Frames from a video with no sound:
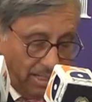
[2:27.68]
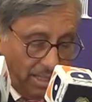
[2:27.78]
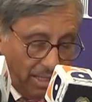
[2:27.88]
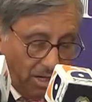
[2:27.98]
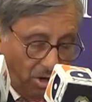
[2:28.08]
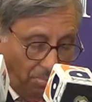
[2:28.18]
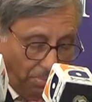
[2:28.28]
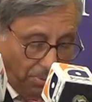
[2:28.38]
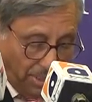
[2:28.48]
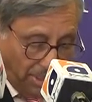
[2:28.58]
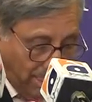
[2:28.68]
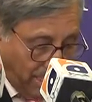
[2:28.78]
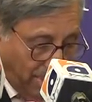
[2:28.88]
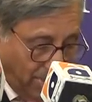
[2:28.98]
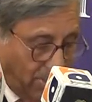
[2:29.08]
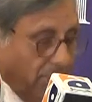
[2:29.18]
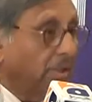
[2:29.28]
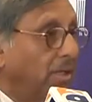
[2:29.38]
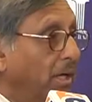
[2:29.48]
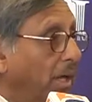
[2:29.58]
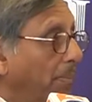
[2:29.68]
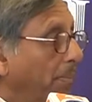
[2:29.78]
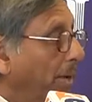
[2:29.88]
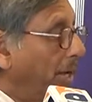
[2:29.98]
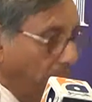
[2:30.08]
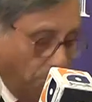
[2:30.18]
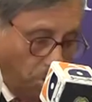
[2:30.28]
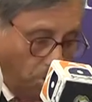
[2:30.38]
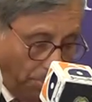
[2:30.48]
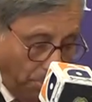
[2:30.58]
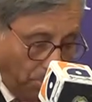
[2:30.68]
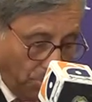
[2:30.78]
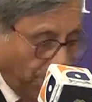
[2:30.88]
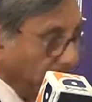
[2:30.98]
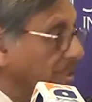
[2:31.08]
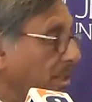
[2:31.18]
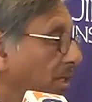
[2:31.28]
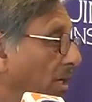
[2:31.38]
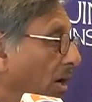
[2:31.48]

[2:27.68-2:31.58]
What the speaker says: that the composite dialogue made more progress